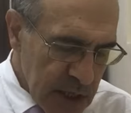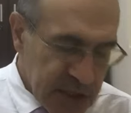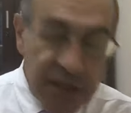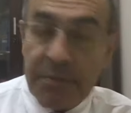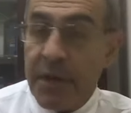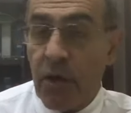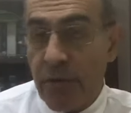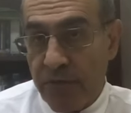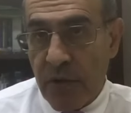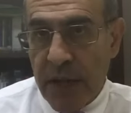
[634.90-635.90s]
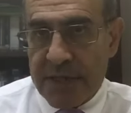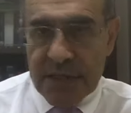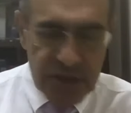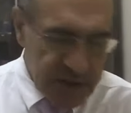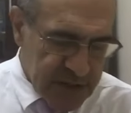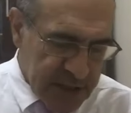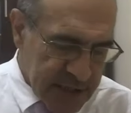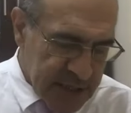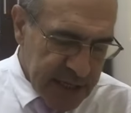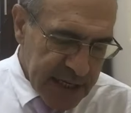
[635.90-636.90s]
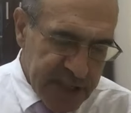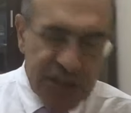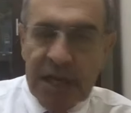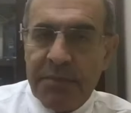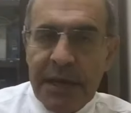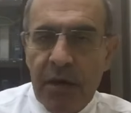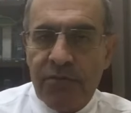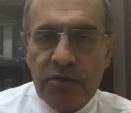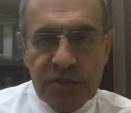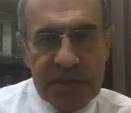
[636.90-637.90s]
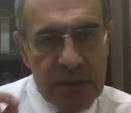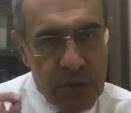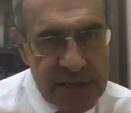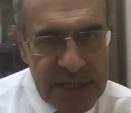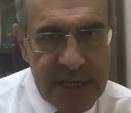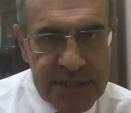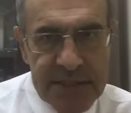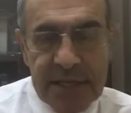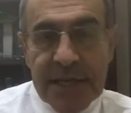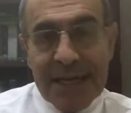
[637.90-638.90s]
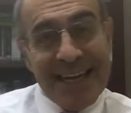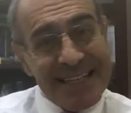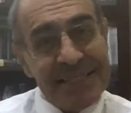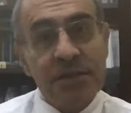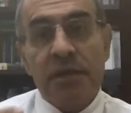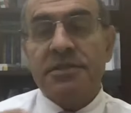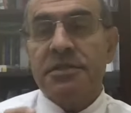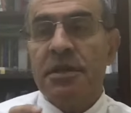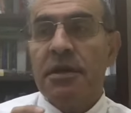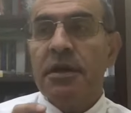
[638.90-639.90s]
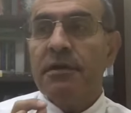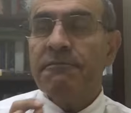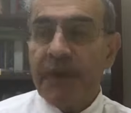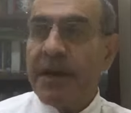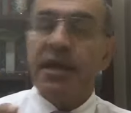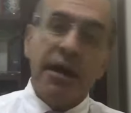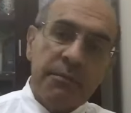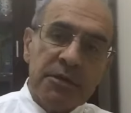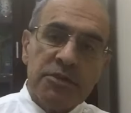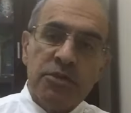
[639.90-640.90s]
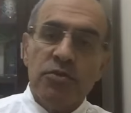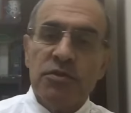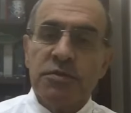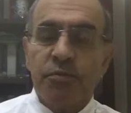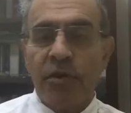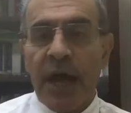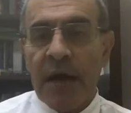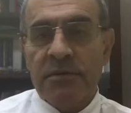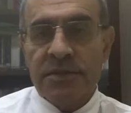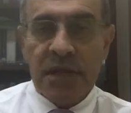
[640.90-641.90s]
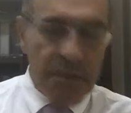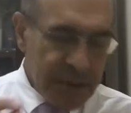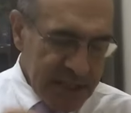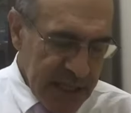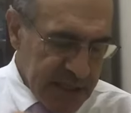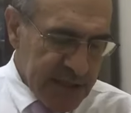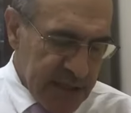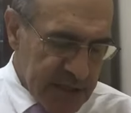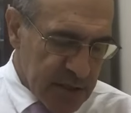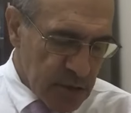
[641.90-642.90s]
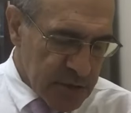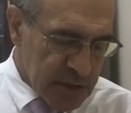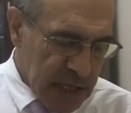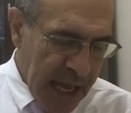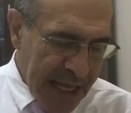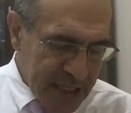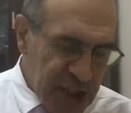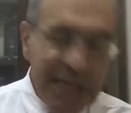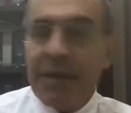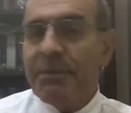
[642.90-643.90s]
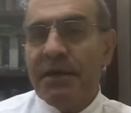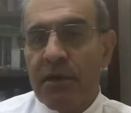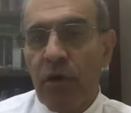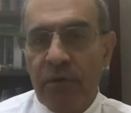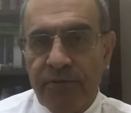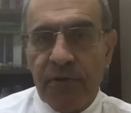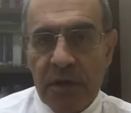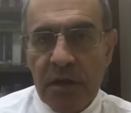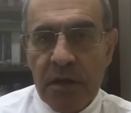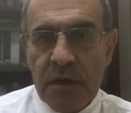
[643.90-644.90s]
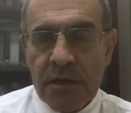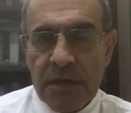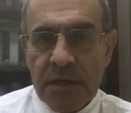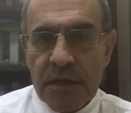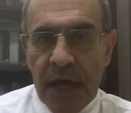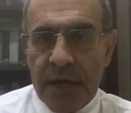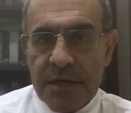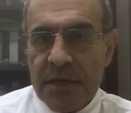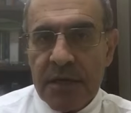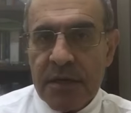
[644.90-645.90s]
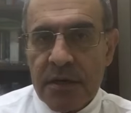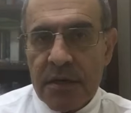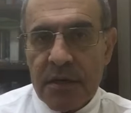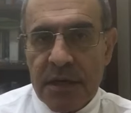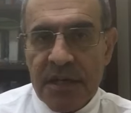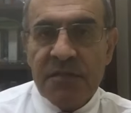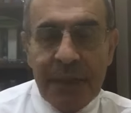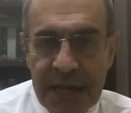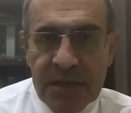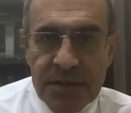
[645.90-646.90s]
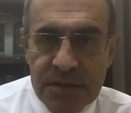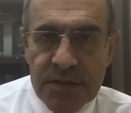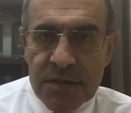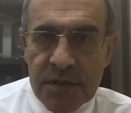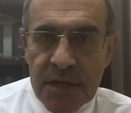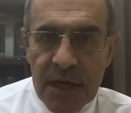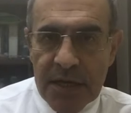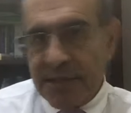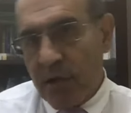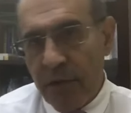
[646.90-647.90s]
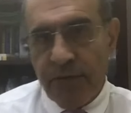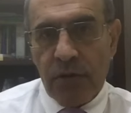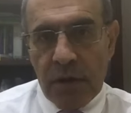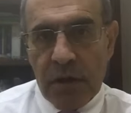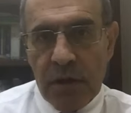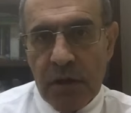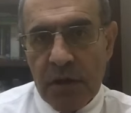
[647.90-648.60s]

It shall be lawful, as I just said. It shall be lawful. You see the word it. It's not very common to use pronouns, but it is used. And shall be lawful, yani, it means it's lawful.